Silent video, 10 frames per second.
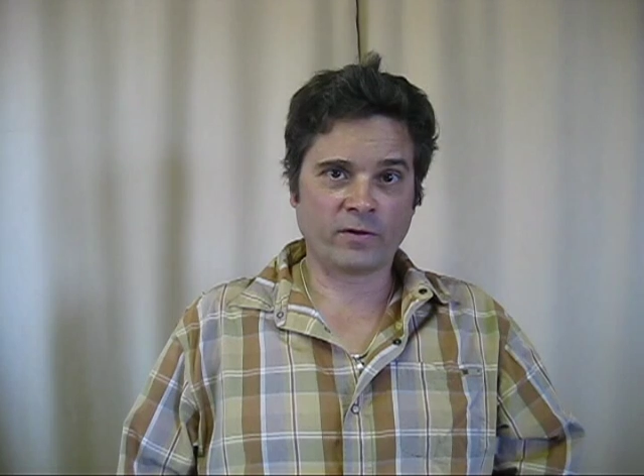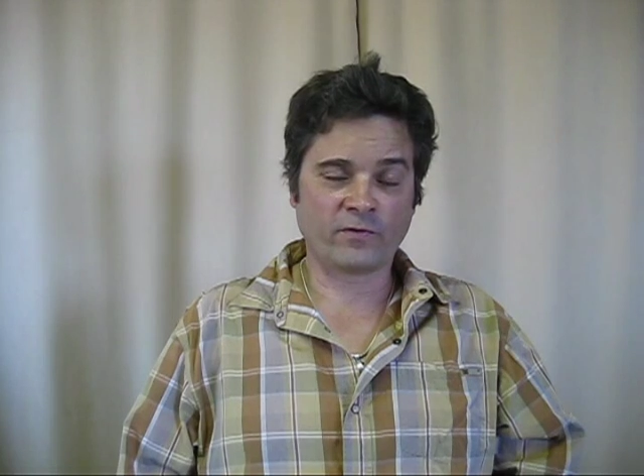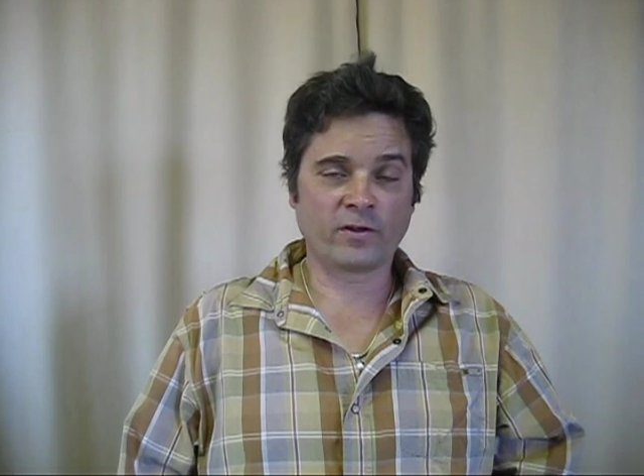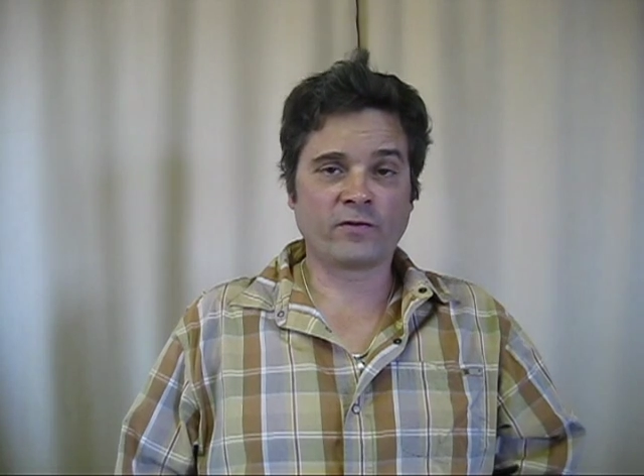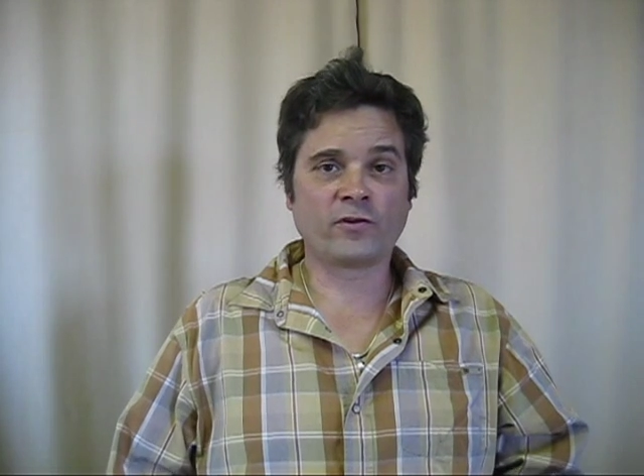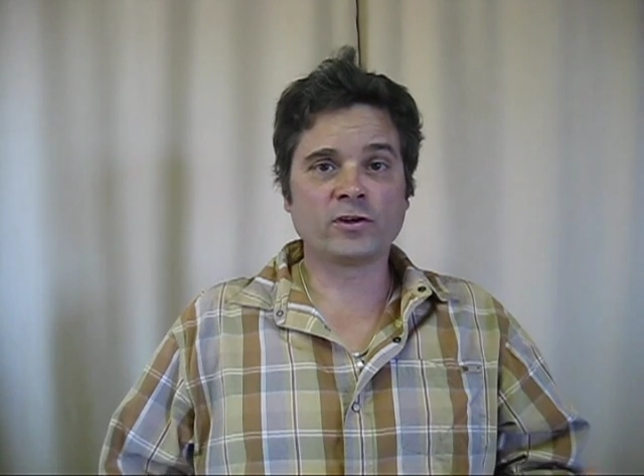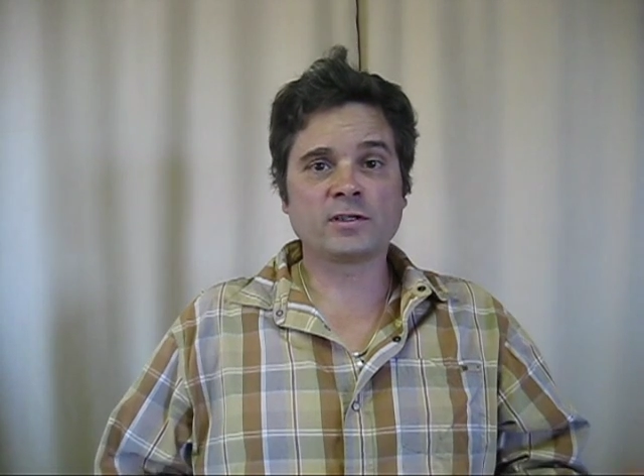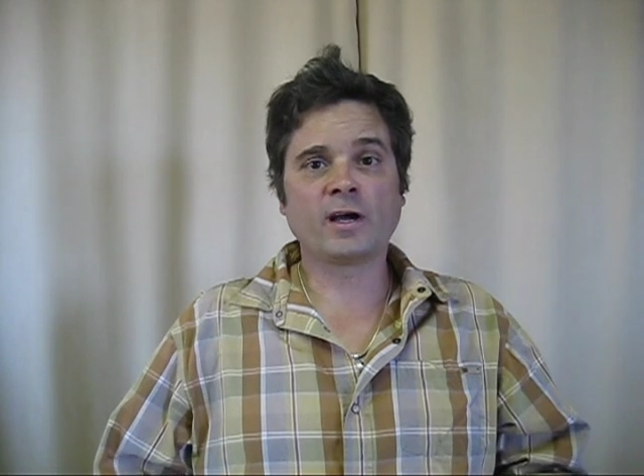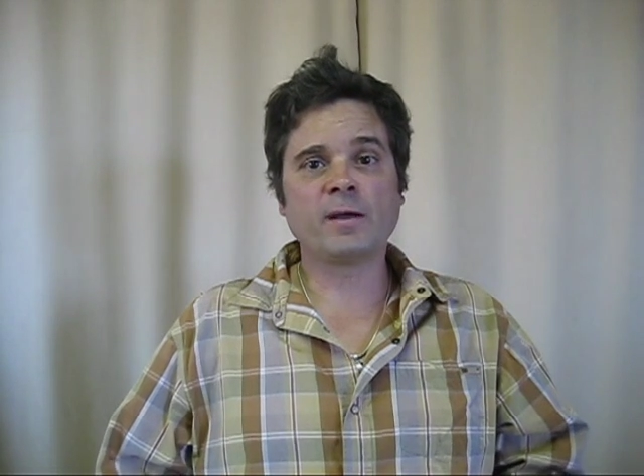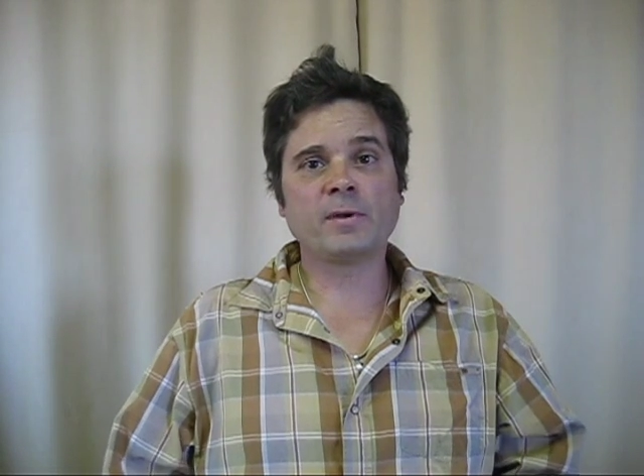for the first
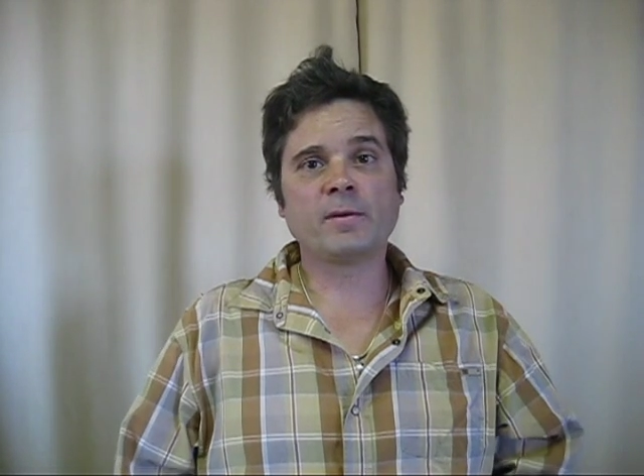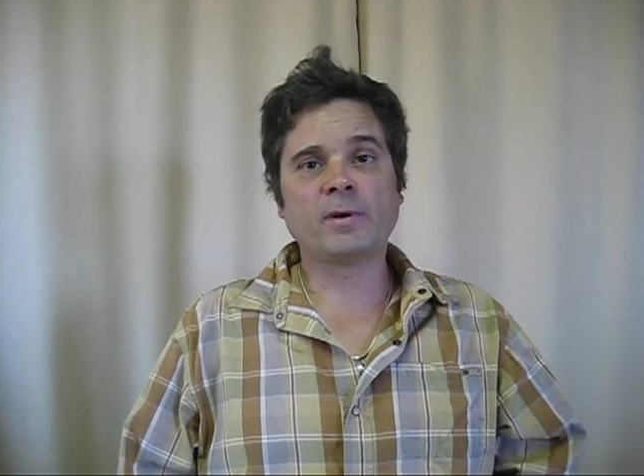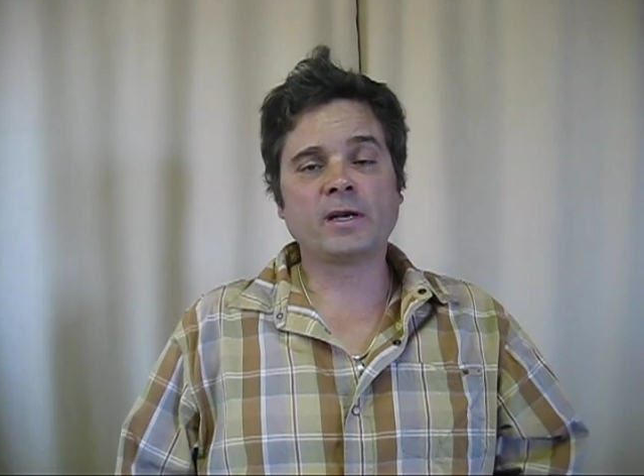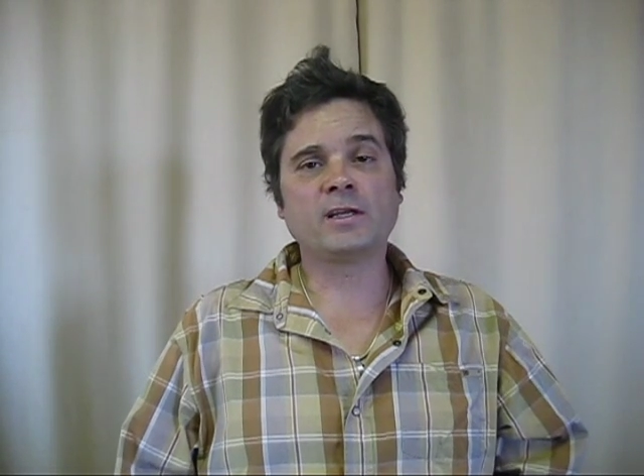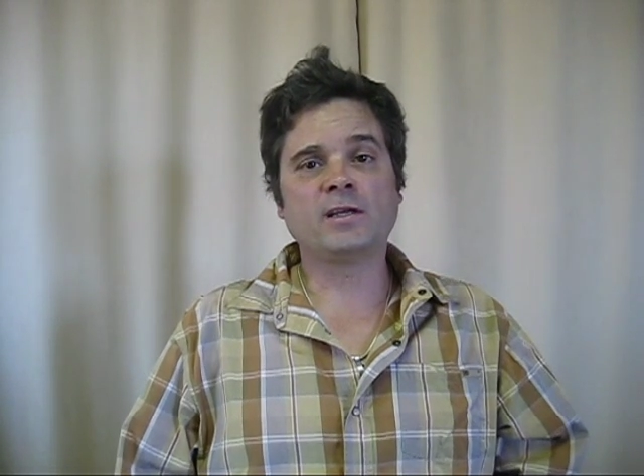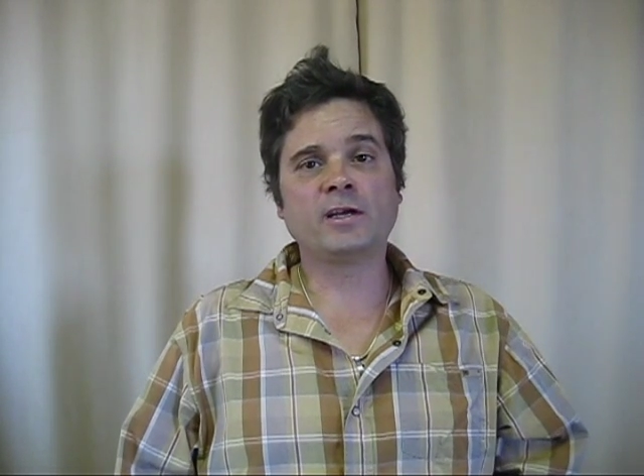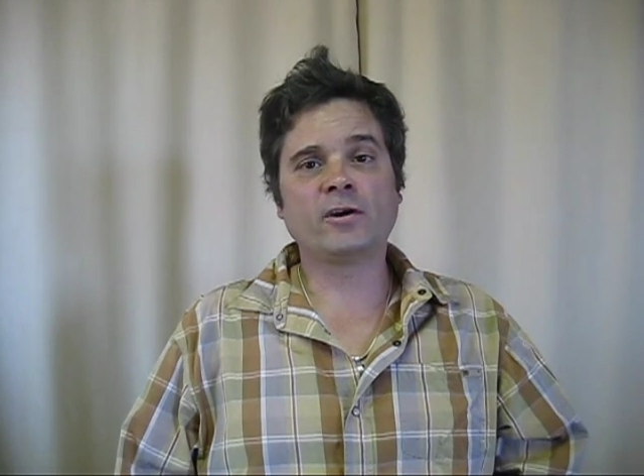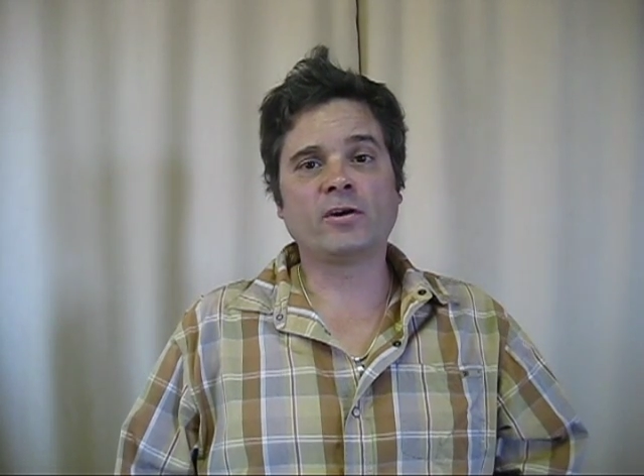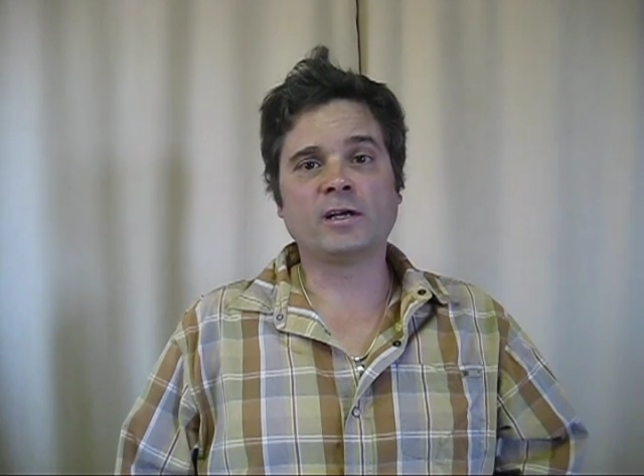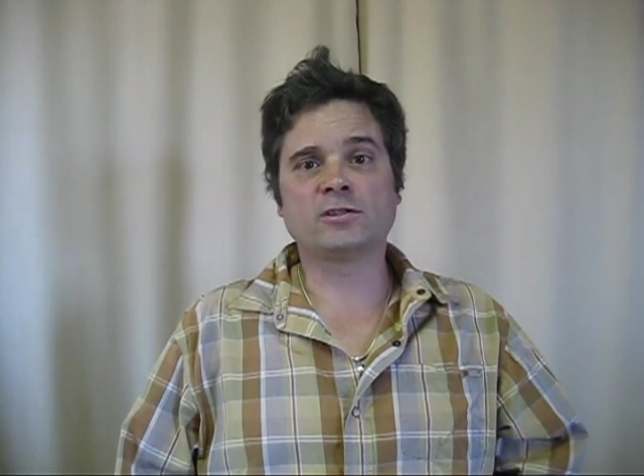time in about a
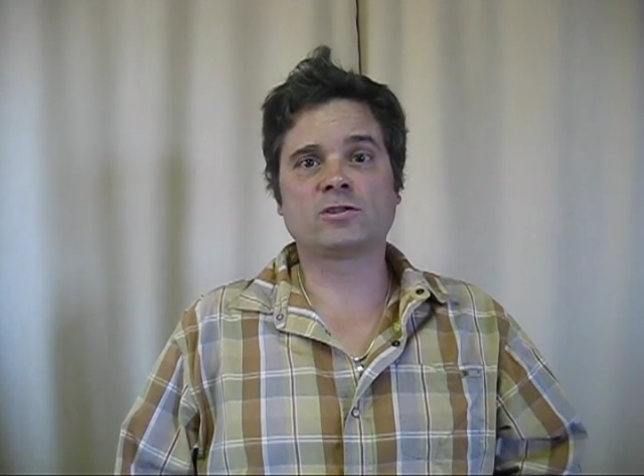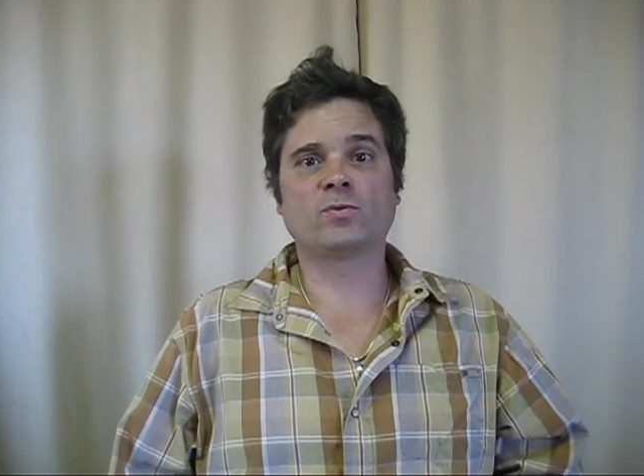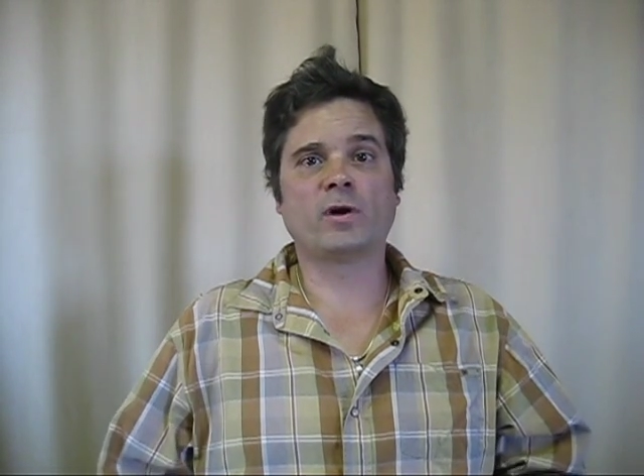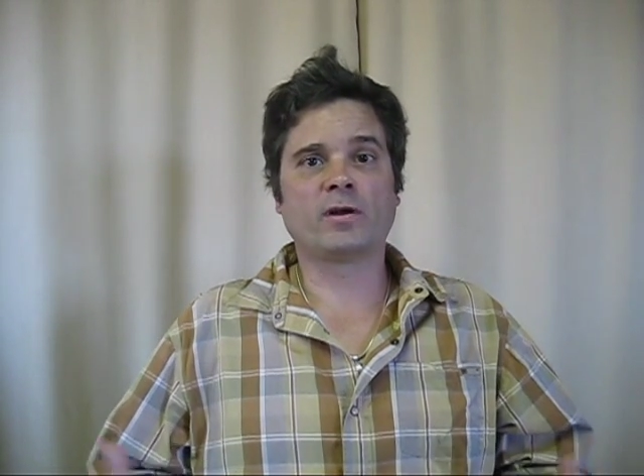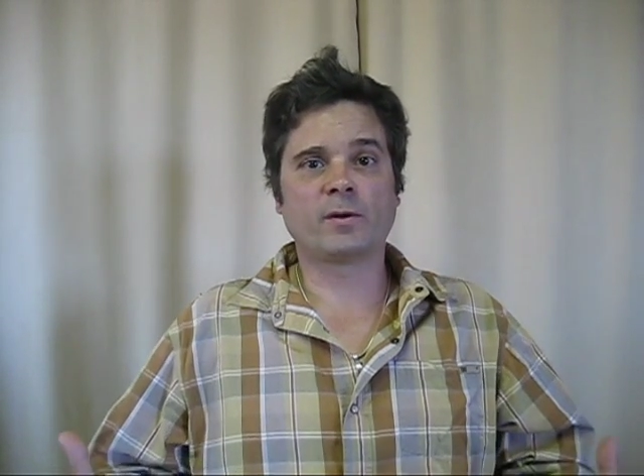year it swelled